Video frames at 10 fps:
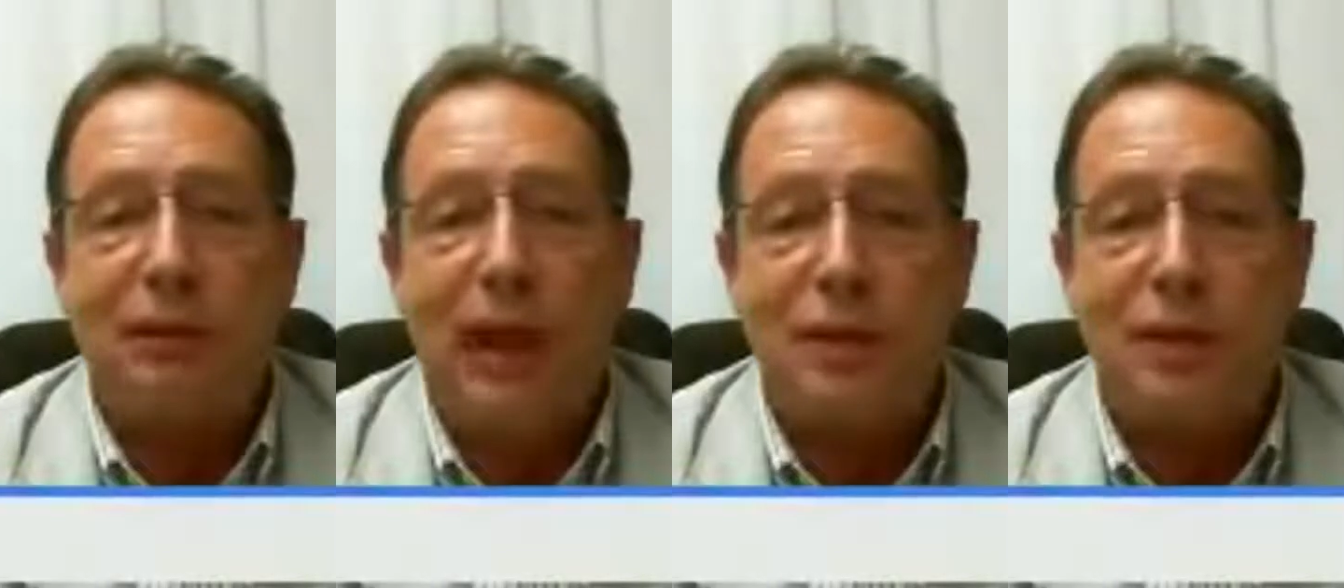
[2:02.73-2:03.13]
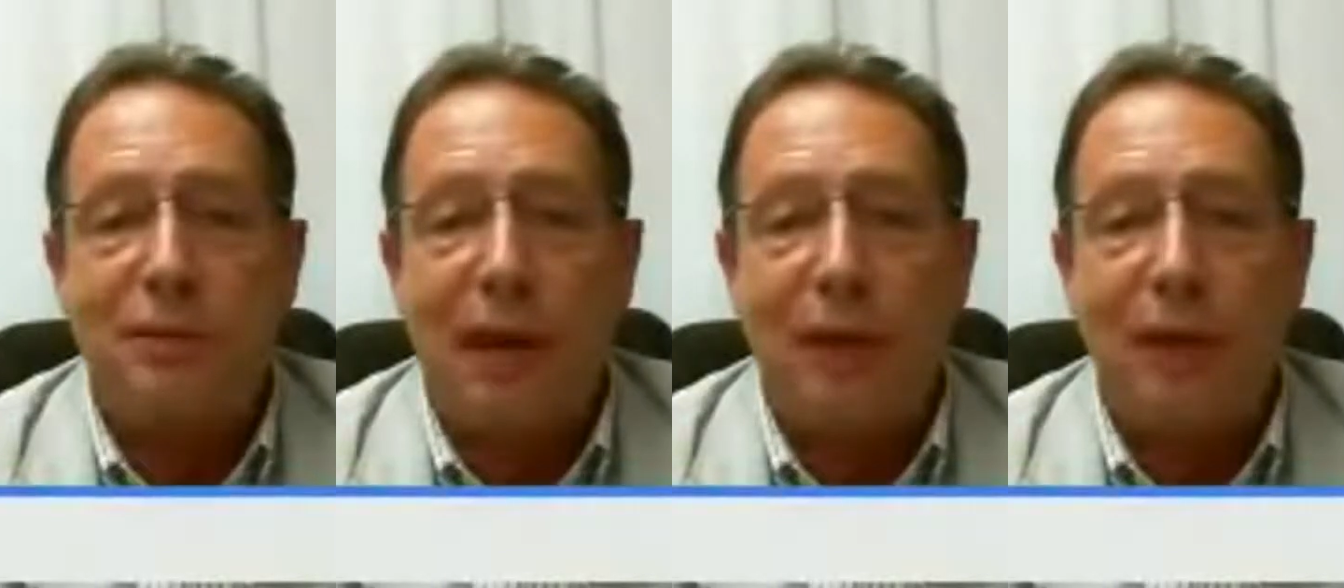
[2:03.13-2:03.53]
need
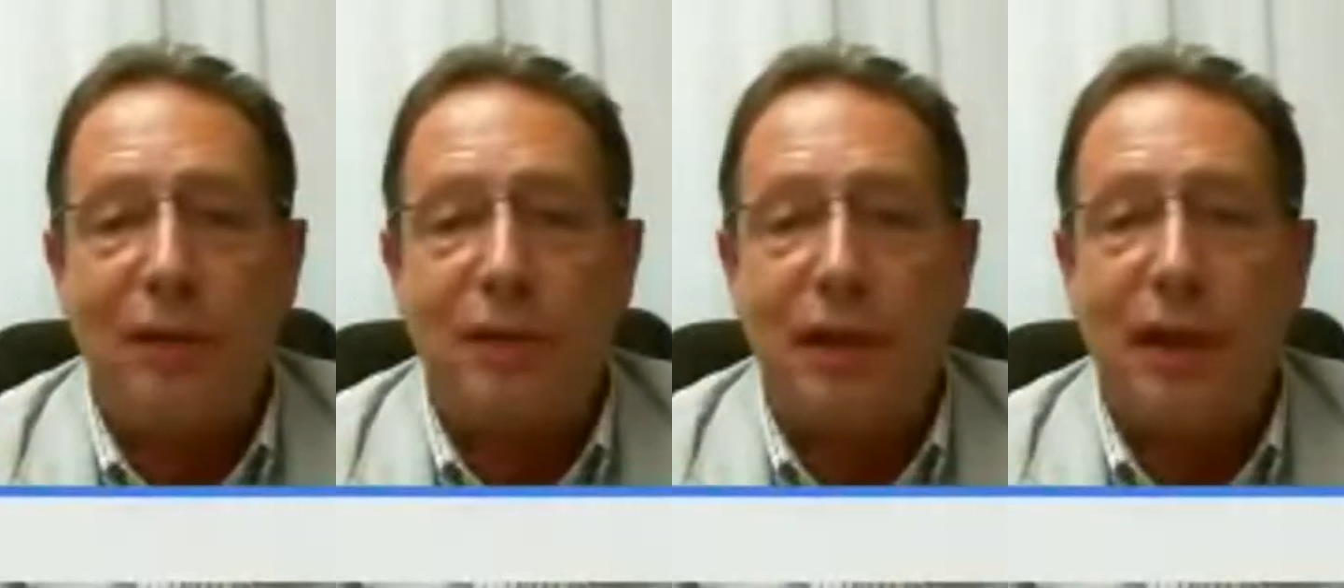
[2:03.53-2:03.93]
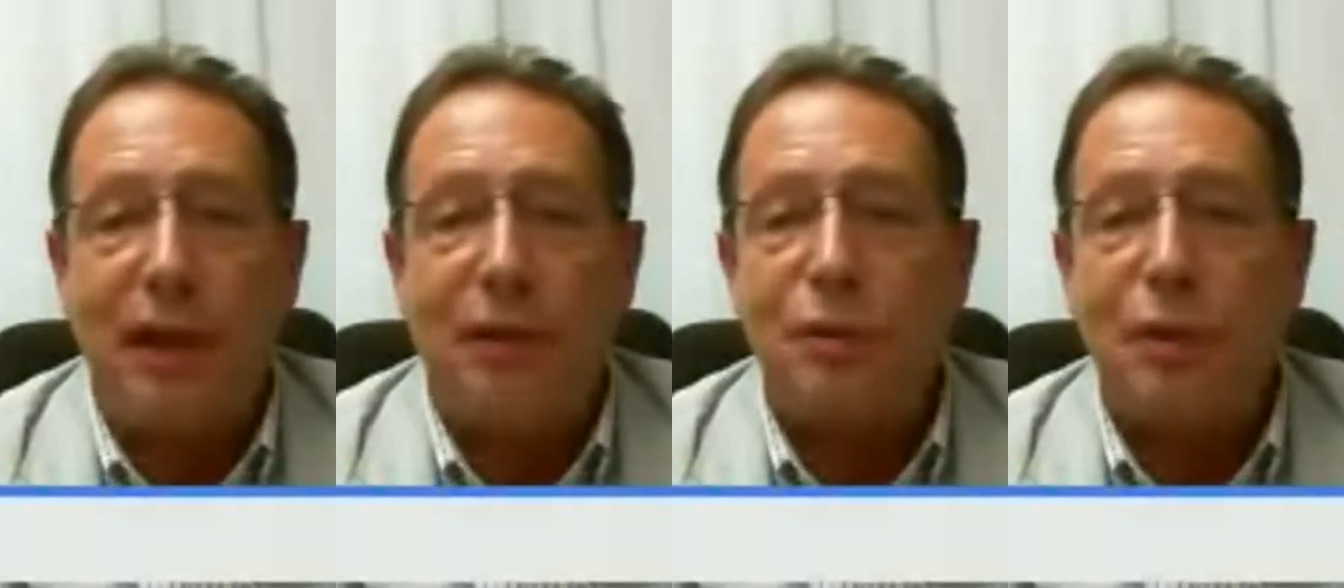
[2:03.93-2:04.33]
relationship coaching
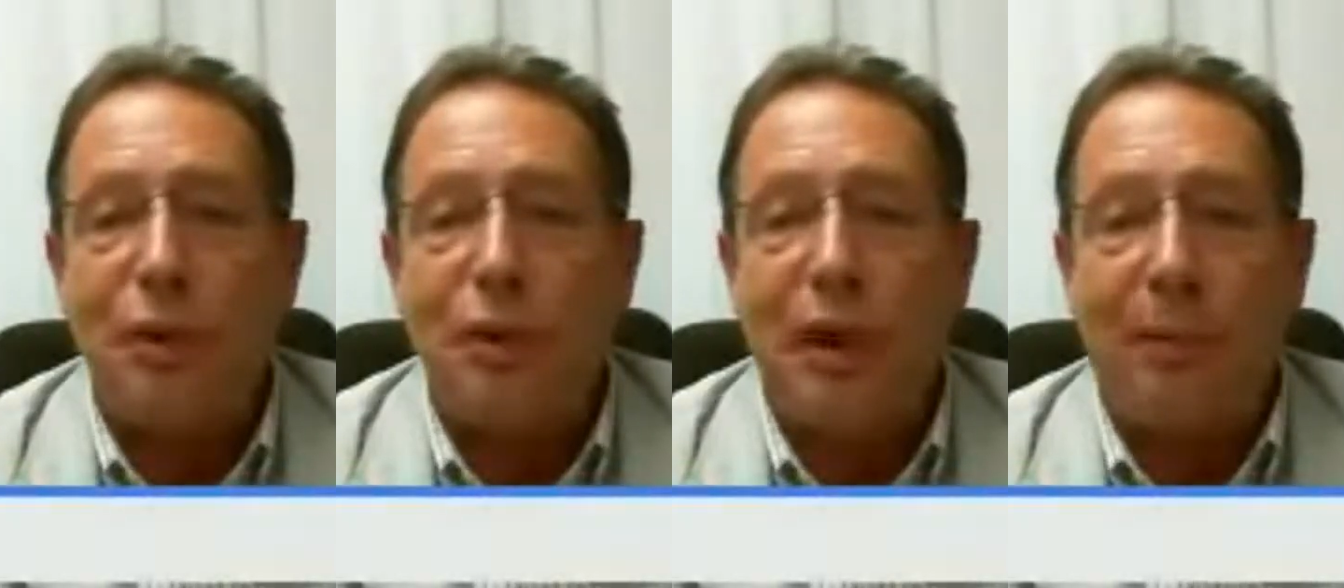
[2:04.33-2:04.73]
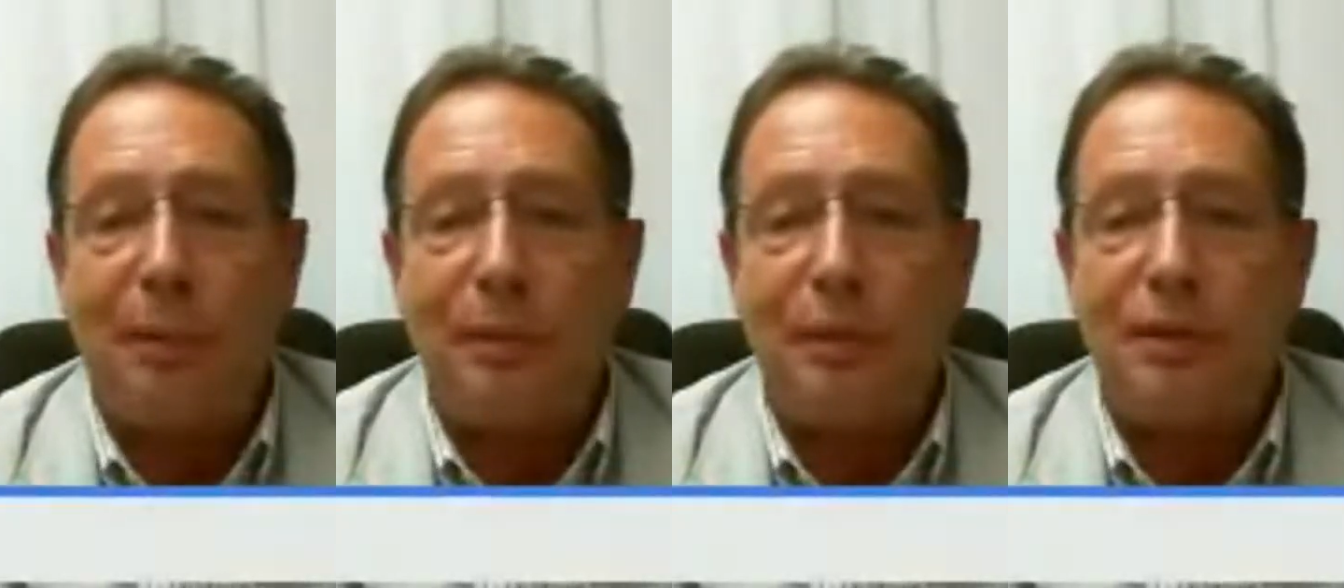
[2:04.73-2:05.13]
because all
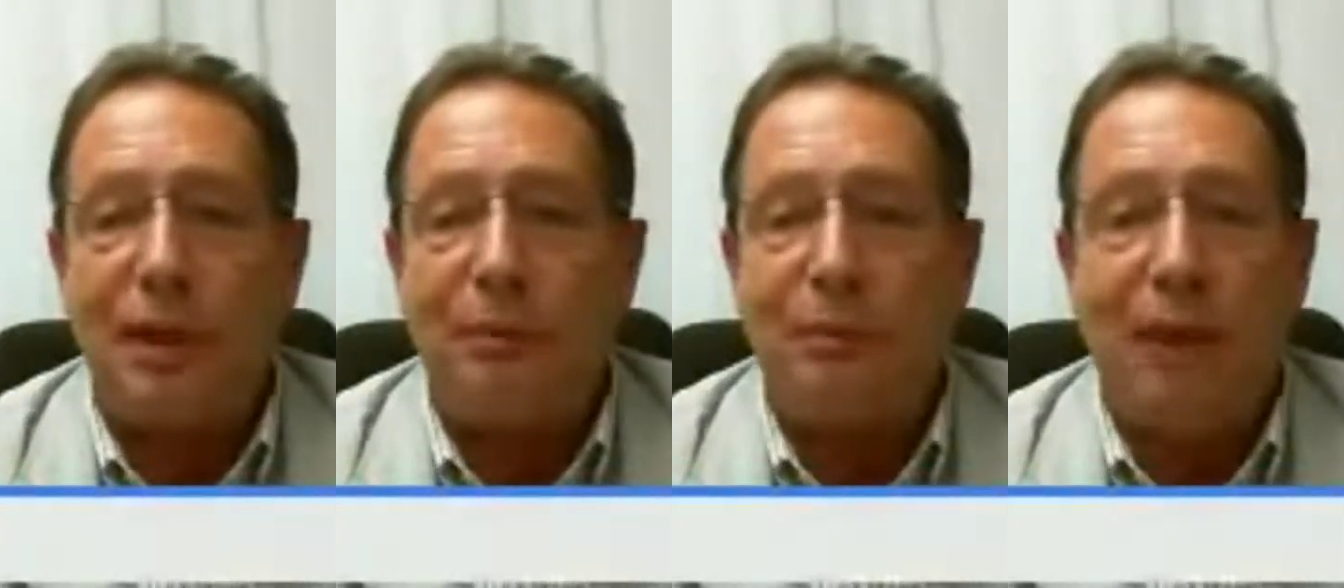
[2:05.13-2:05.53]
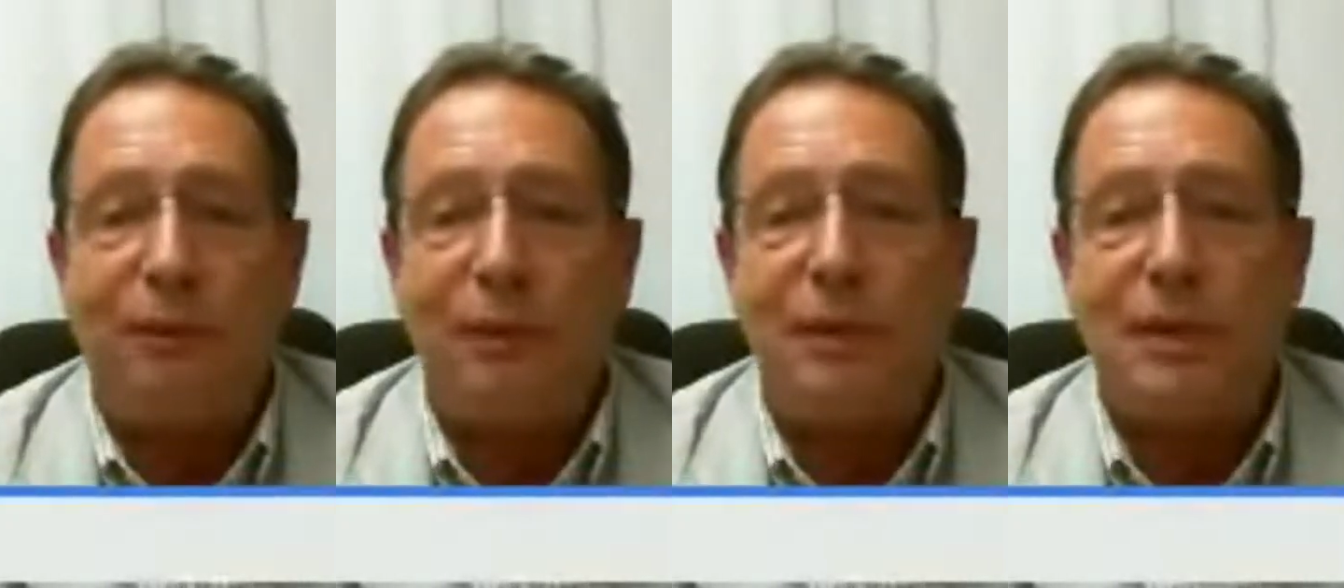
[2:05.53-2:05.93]
couples can
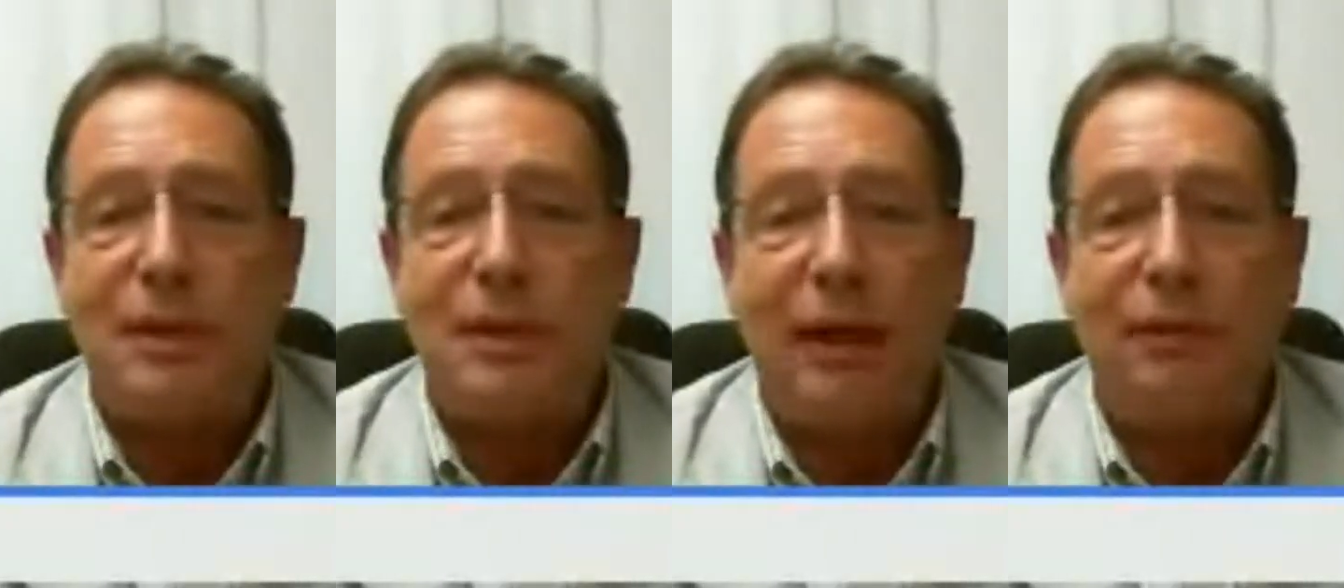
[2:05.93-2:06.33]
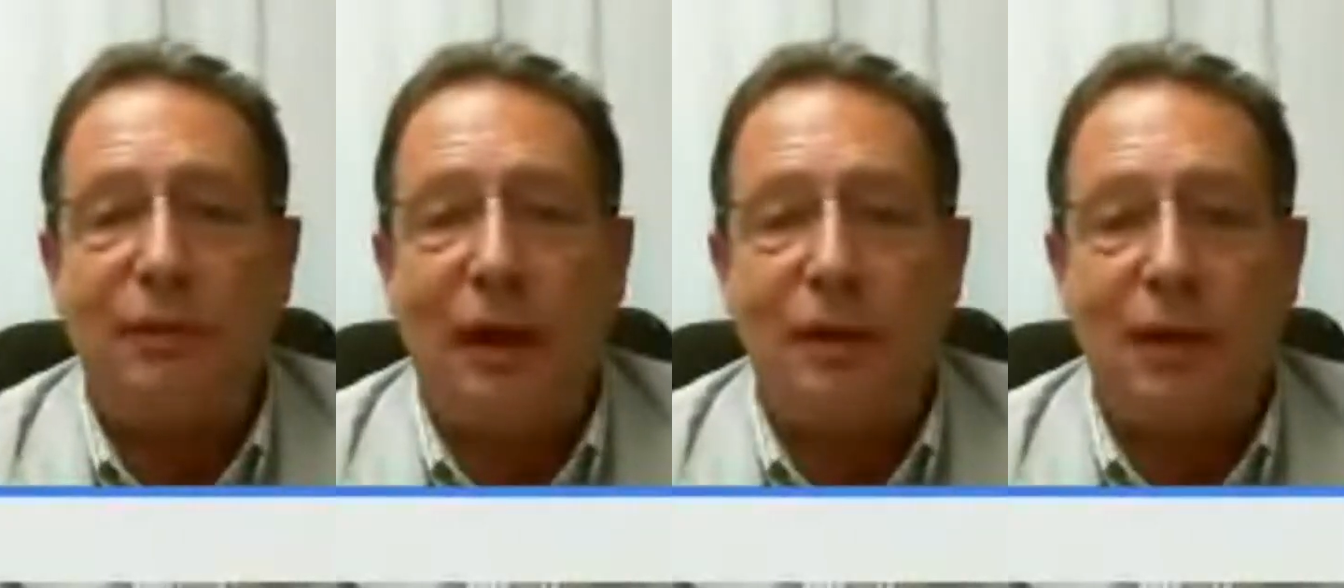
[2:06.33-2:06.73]
benefit from this kind
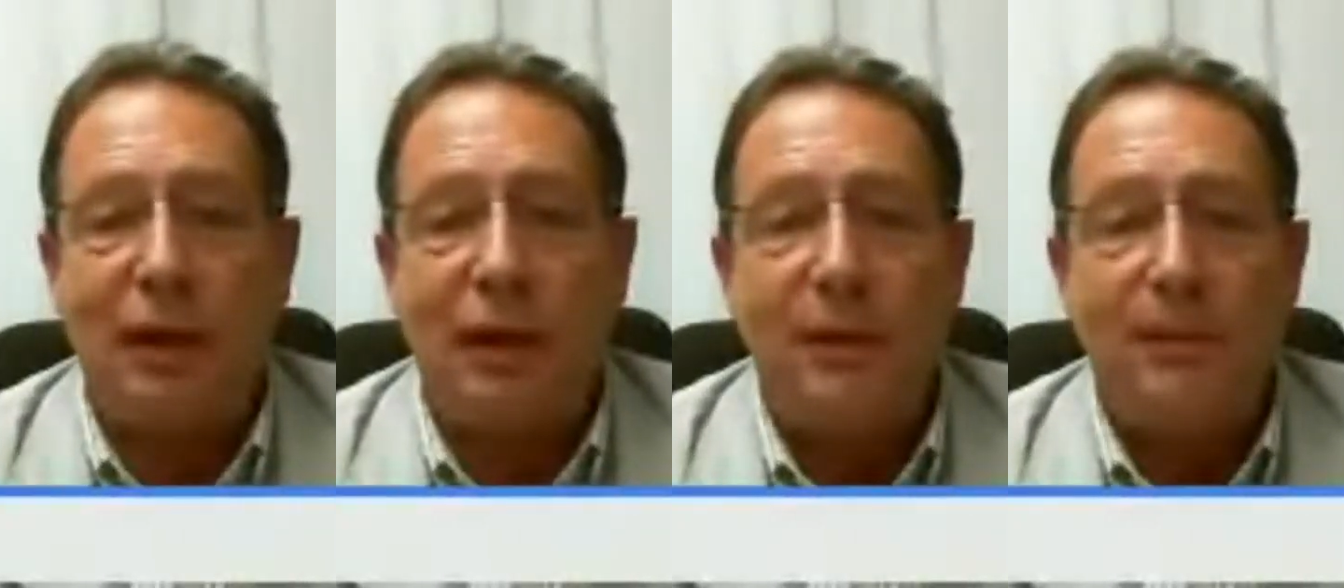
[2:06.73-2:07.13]
of coaching.